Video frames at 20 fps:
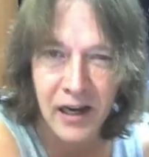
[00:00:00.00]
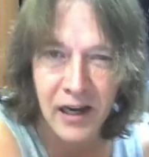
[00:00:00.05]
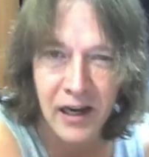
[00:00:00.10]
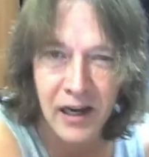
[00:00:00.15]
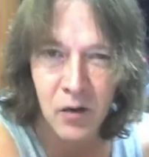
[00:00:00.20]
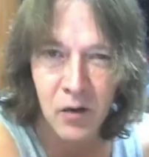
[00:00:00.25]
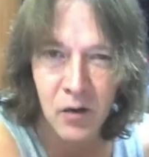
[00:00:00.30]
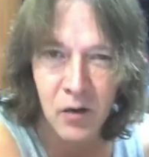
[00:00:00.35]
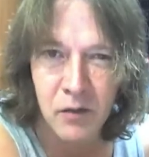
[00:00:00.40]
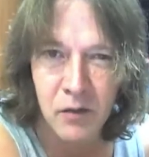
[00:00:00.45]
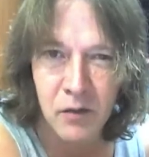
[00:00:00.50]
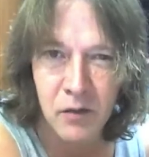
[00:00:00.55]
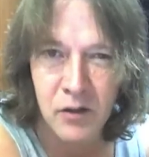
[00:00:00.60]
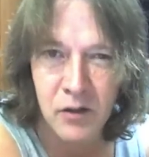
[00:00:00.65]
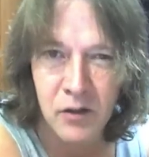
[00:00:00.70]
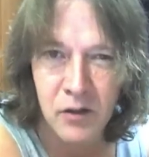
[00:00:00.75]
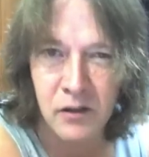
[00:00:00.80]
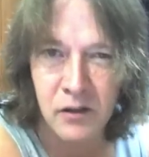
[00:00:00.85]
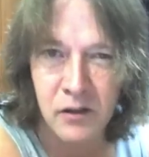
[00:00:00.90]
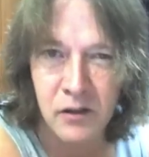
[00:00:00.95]
I kind of want them
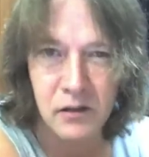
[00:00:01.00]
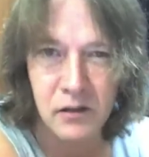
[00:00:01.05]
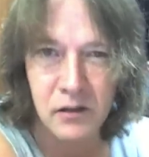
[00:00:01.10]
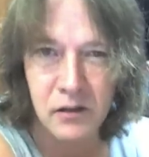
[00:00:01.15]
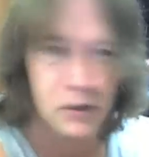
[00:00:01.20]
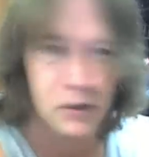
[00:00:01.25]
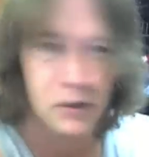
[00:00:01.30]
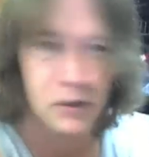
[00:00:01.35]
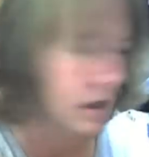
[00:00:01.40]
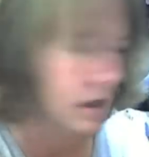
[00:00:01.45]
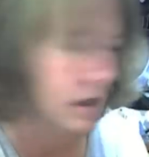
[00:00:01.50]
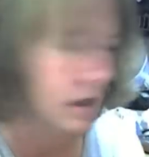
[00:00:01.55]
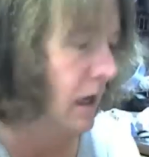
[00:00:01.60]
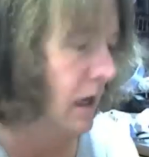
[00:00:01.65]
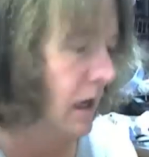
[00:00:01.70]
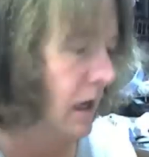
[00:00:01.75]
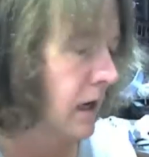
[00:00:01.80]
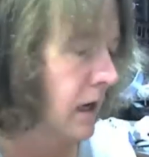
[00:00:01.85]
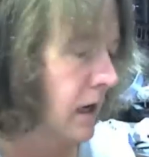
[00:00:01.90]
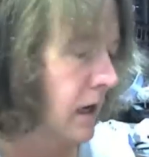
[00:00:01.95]
to
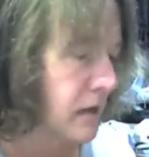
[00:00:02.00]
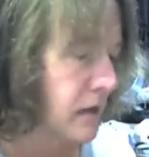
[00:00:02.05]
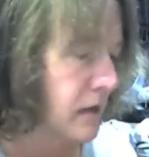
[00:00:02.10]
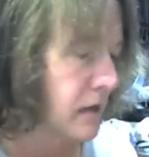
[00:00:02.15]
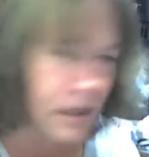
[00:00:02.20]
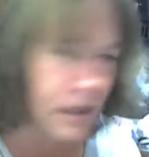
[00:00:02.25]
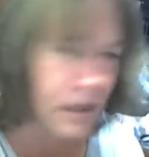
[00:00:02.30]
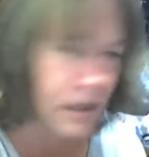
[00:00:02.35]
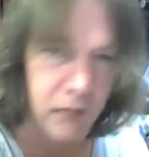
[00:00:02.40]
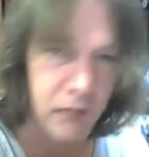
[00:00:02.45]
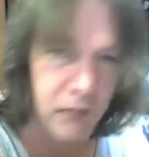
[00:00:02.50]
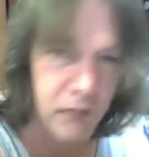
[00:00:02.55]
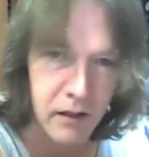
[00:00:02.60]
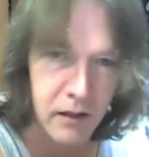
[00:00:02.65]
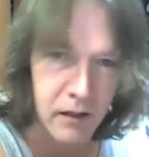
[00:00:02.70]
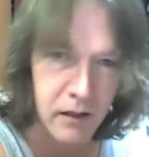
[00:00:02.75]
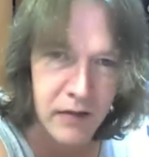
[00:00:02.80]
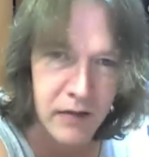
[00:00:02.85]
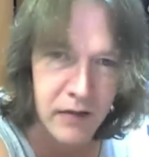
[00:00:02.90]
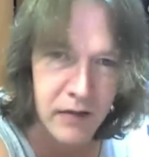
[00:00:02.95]
keep
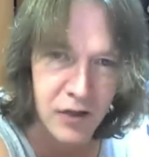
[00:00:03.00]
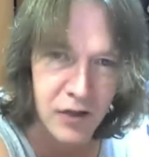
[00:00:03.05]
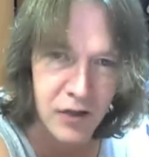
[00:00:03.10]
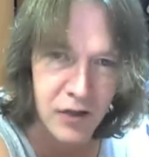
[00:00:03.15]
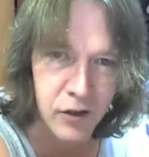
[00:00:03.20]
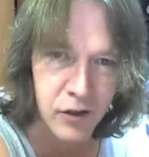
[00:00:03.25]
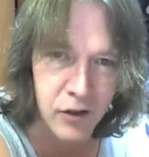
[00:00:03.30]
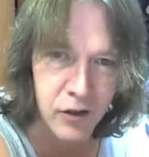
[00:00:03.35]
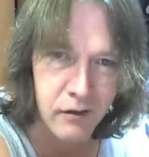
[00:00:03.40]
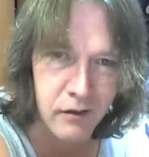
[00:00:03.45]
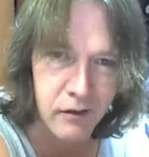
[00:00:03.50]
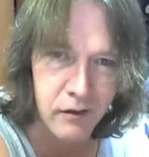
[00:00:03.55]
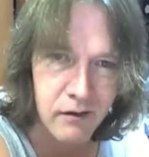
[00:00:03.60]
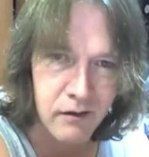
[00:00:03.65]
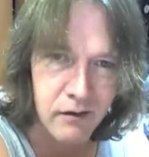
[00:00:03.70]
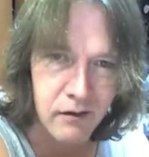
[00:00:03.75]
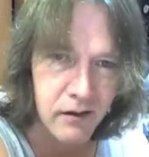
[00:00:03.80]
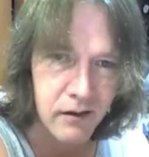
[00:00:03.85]
their texture.